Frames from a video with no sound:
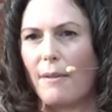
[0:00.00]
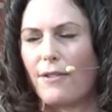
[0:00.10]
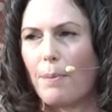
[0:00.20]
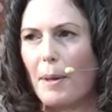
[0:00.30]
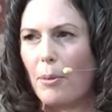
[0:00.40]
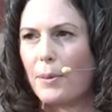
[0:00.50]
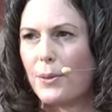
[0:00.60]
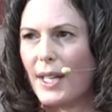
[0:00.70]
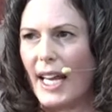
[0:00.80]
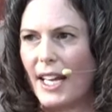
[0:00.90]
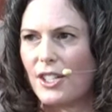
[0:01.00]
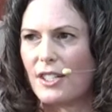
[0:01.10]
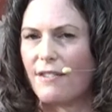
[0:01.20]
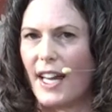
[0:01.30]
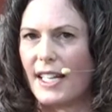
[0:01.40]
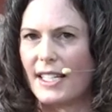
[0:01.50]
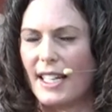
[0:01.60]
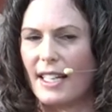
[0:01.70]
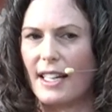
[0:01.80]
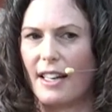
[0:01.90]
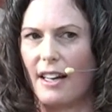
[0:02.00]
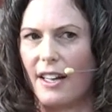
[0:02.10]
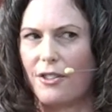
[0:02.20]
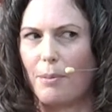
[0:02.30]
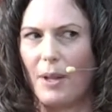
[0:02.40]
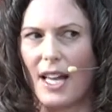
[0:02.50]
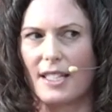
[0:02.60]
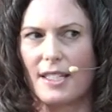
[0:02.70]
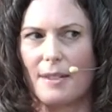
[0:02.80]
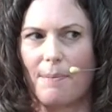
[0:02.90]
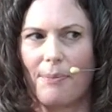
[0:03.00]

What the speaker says: for people between the ages of 18 and 100 plus.